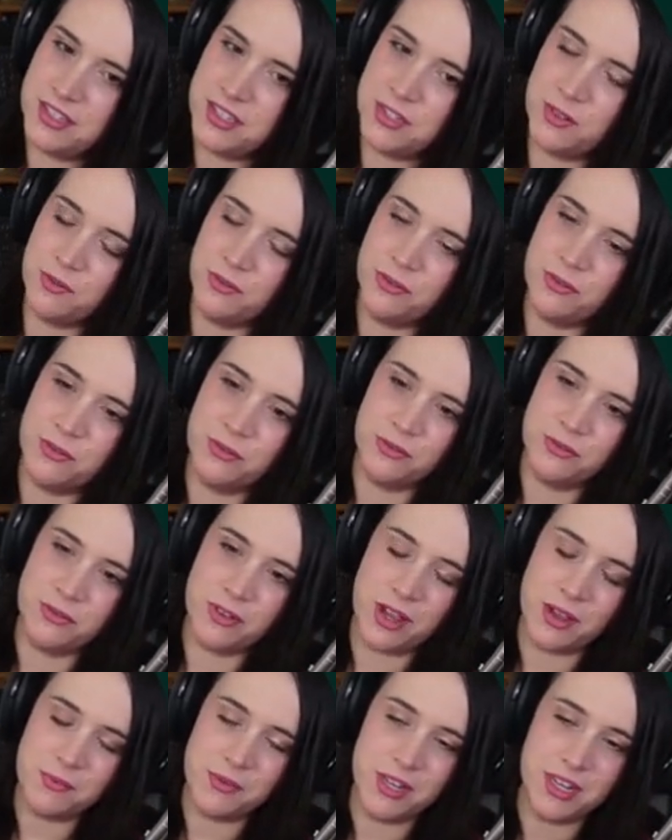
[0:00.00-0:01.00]
So,
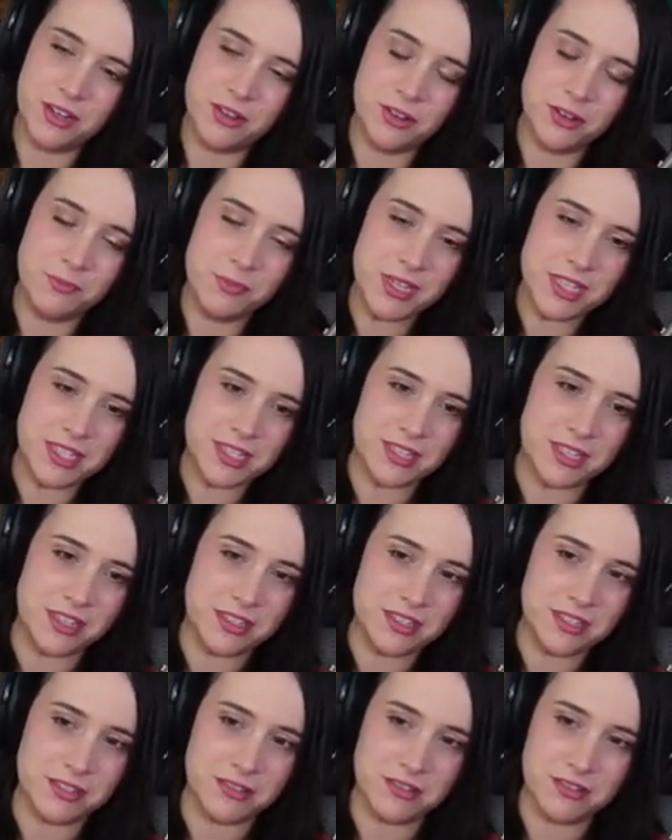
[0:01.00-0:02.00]
I mean, it could be
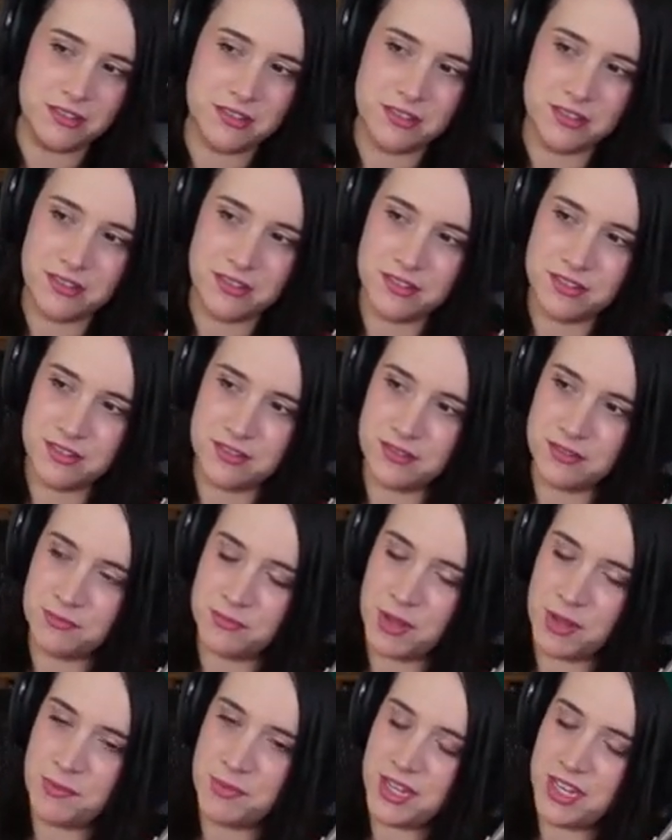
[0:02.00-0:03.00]
Sissel.
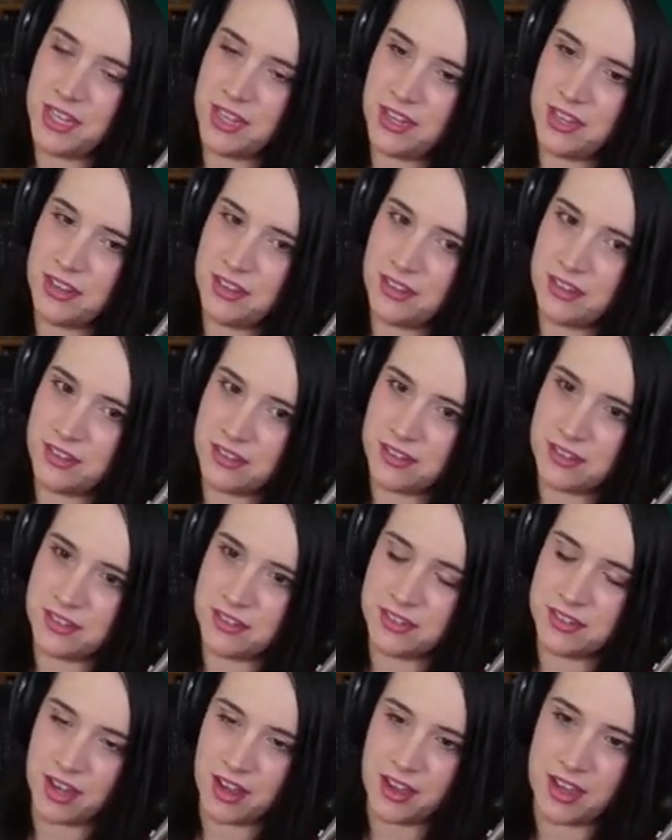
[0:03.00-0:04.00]
Maybe he
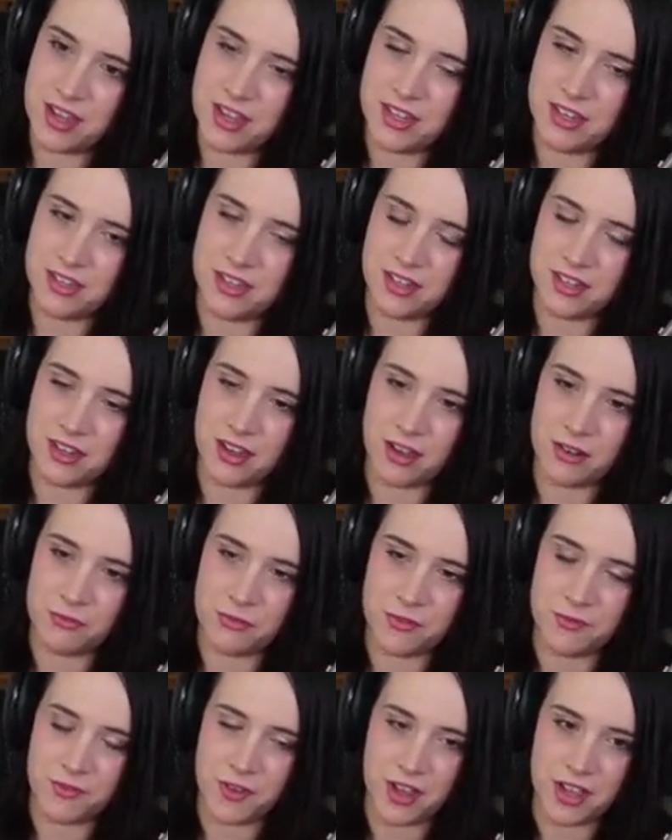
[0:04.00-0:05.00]
died, and got
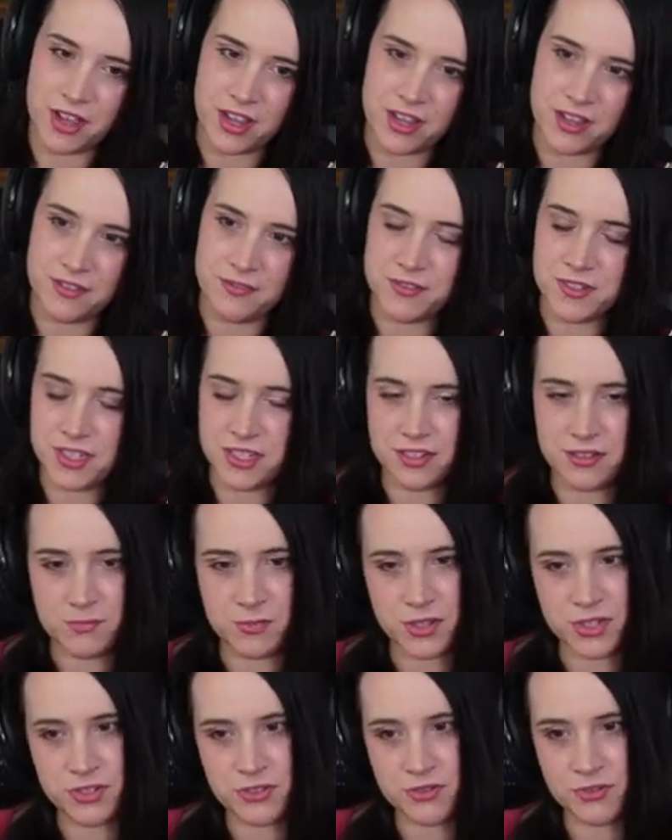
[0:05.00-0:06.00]
revived, and a
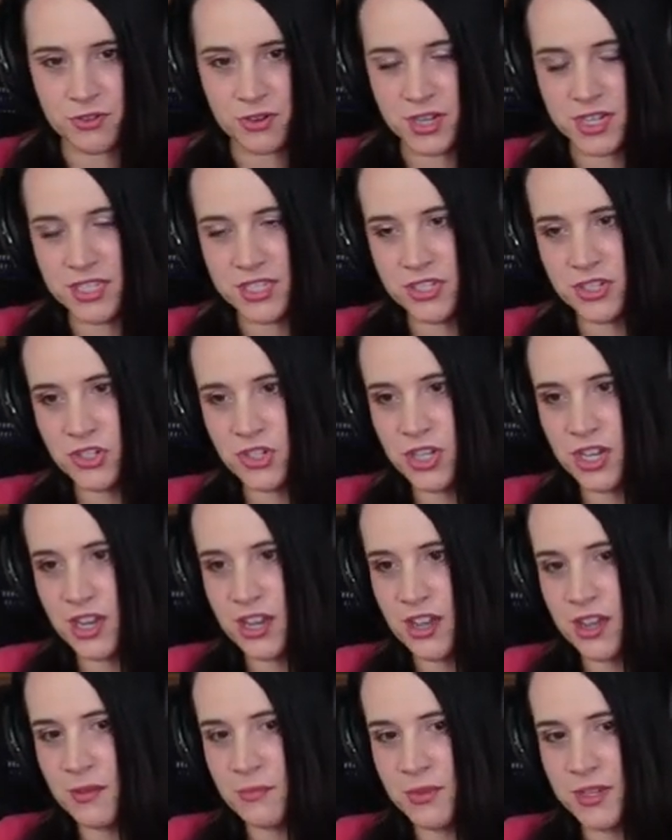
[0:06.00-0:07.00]
bunch of crazy shit
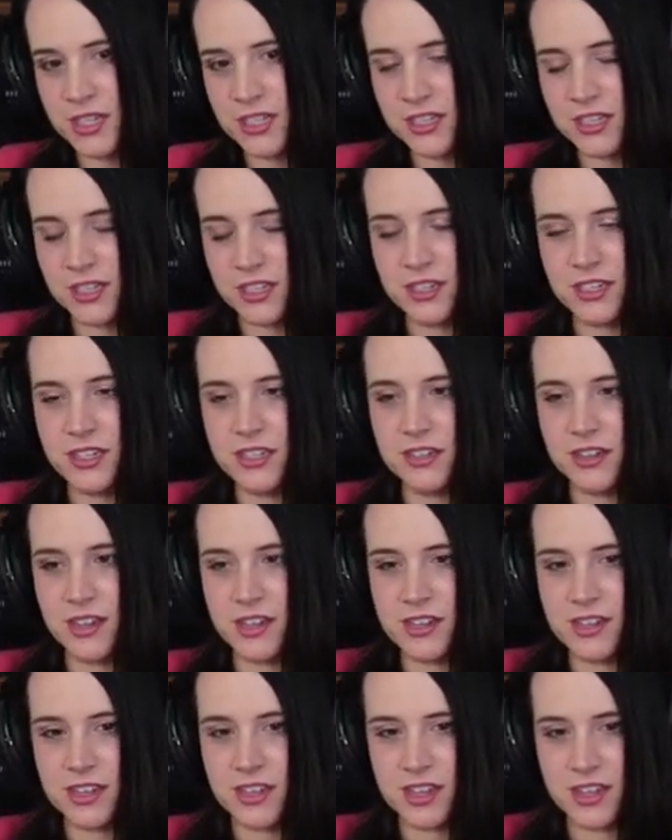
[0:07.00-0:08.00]
happened. Then he
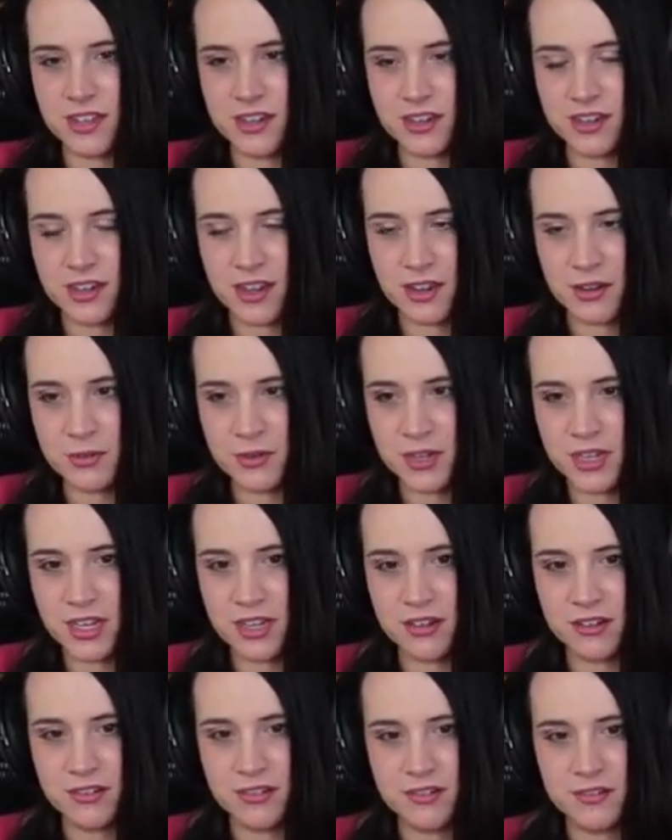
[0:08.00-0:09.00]
died again, and now we're
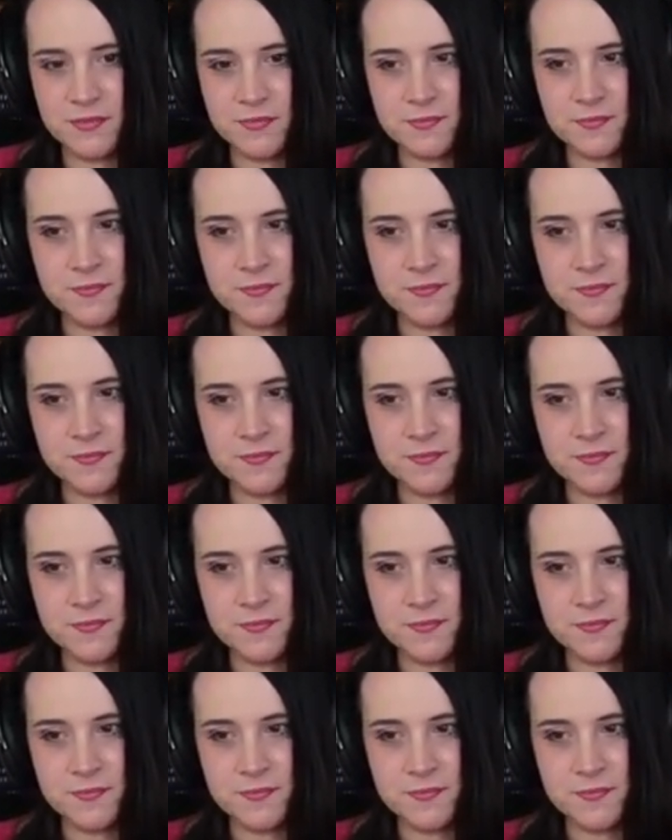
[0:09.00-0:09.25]
here.